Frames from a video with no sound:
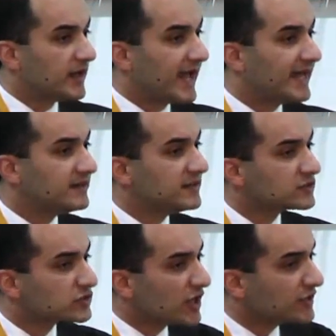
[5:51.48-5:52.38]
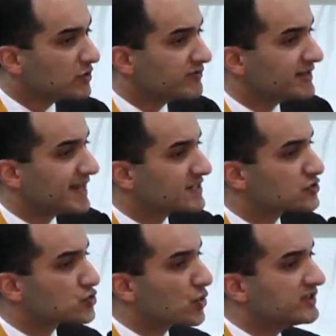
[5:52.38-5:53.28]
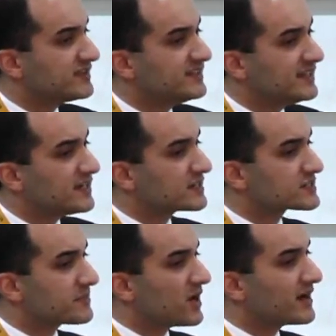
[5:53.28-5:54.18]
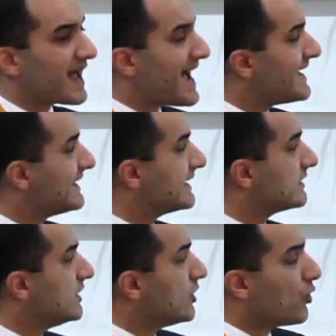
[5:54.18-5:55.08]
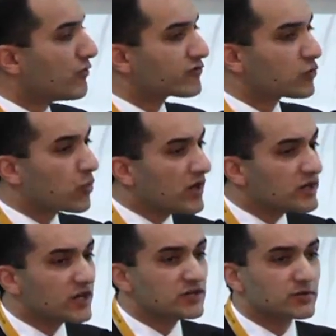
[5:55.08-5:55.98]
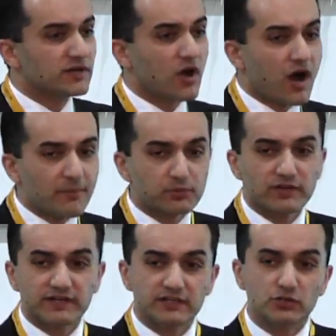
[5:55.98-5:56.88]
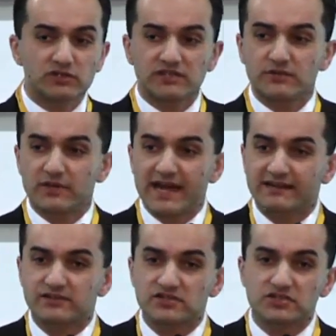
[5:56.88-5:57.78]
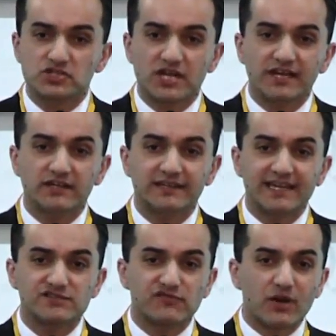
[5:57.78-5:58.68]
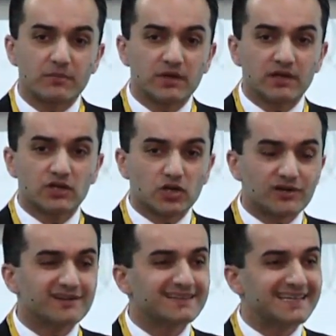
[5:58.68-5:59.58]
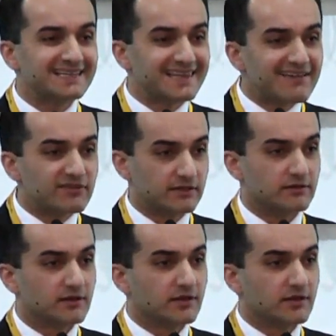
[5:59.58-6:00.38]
And they're talking over the next 20 years about adding over 100 operating nuclear reactors in China. That's from currently 11.